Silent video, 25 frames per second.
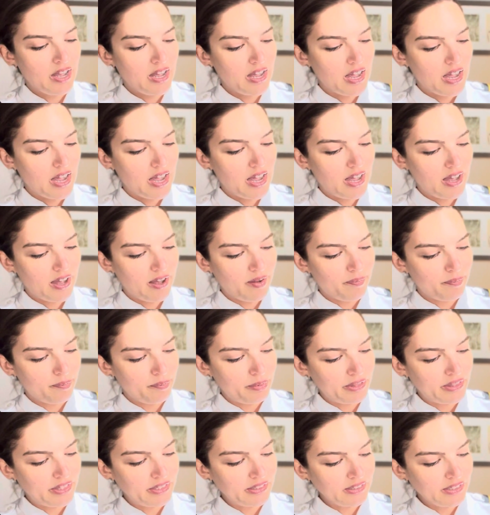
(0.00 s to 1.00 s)

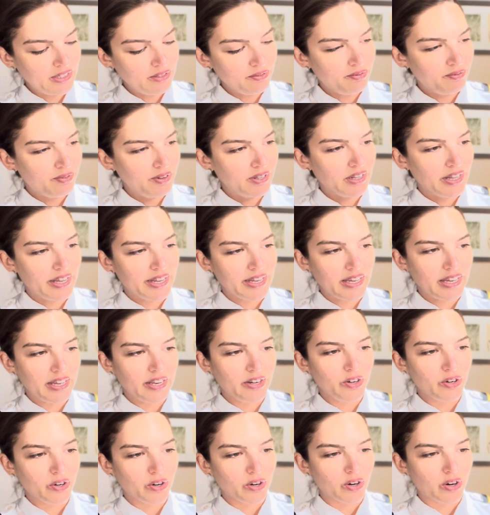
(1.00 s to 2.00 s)
But this can fit like
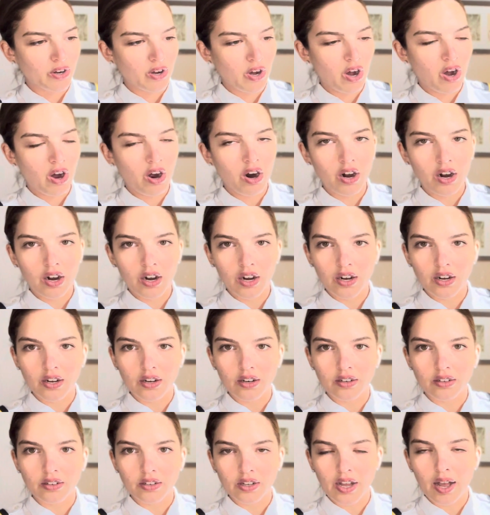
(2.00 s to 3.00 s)
in your car
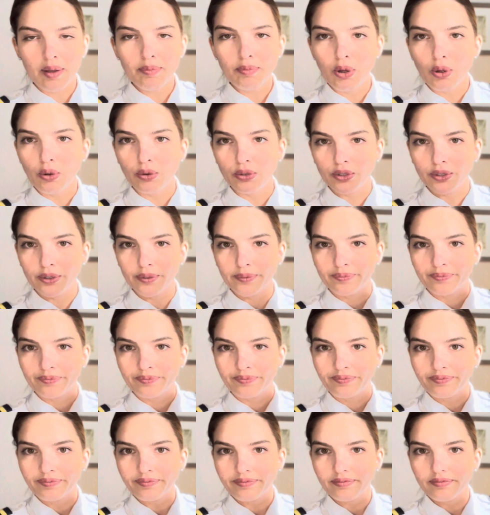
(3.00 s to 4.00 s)
cup holder.
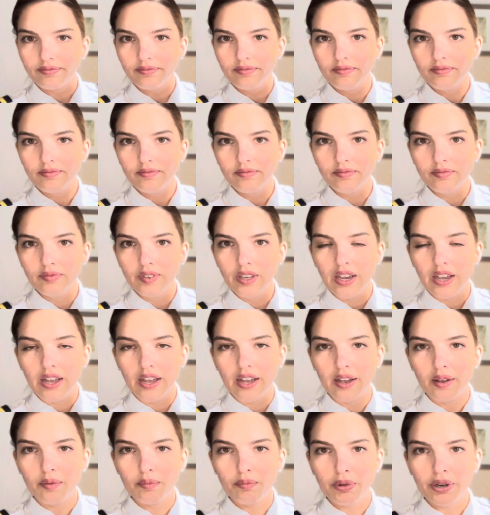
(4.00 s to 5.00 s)

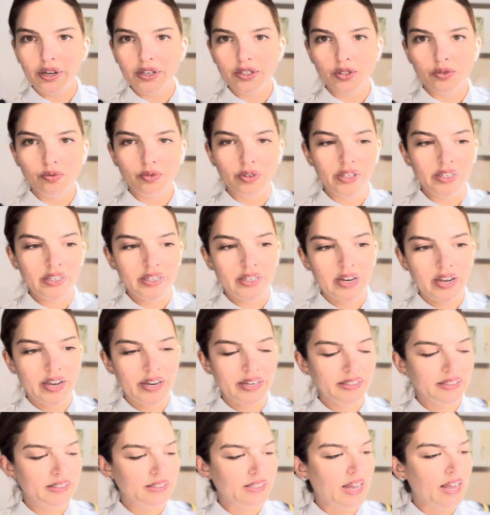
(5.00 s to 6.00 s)
But it's really
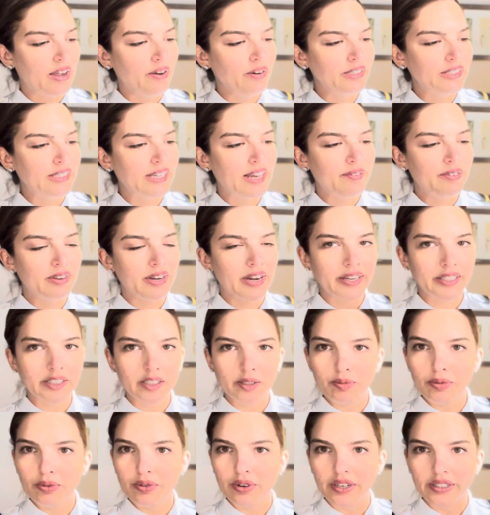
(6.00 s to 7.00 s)
nice. I always have it next
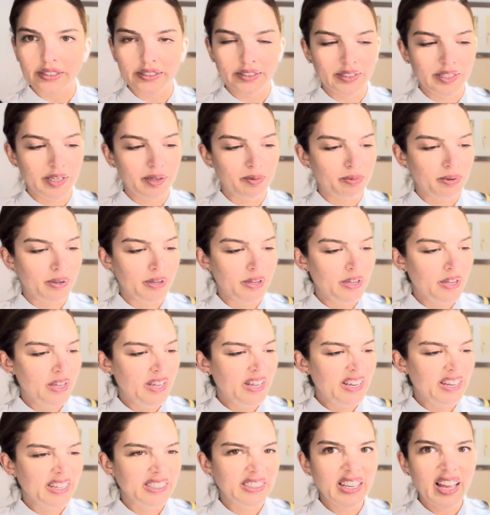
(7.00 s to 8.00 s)
to me when I sleep
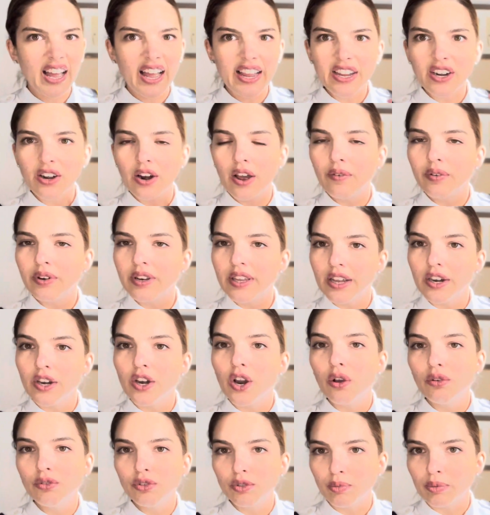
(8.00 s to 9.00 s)
because I would get
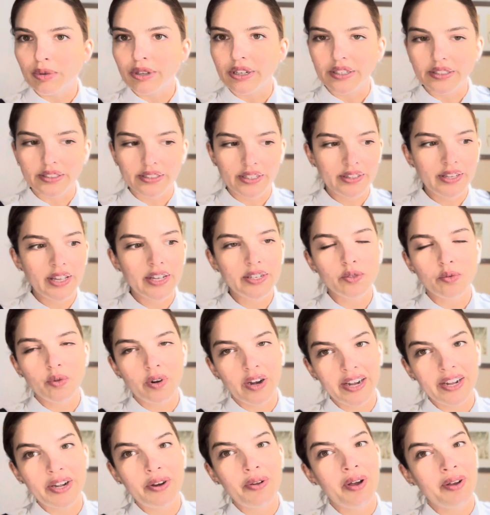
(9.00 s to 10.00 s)
nosebleeds. That's when
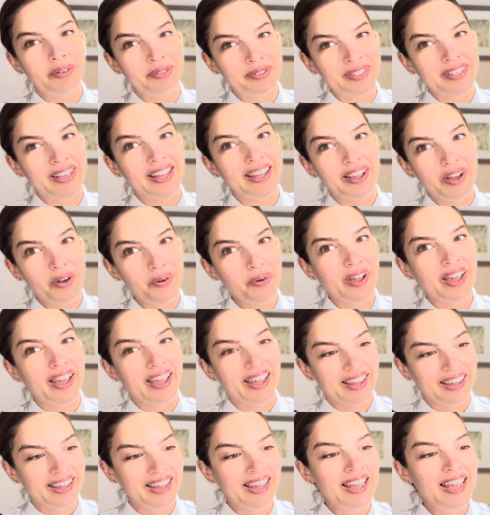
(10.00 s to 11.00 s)
I knew I was like,
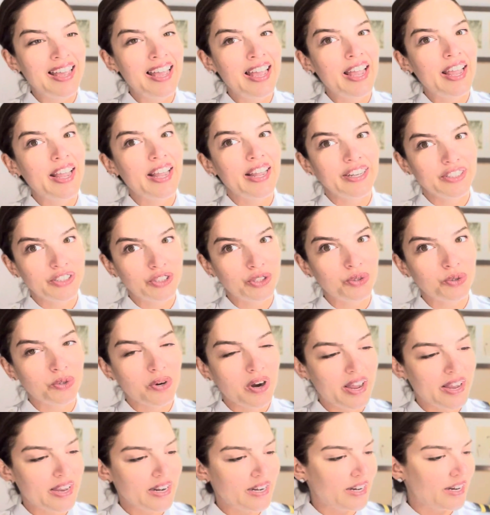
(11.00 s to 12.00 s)
okay, it's
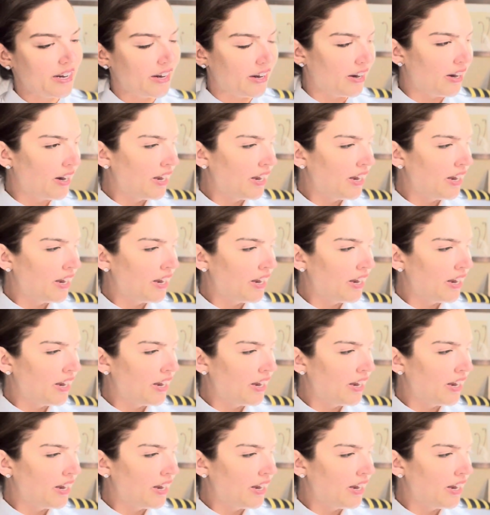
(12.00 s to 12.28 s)
dry in here.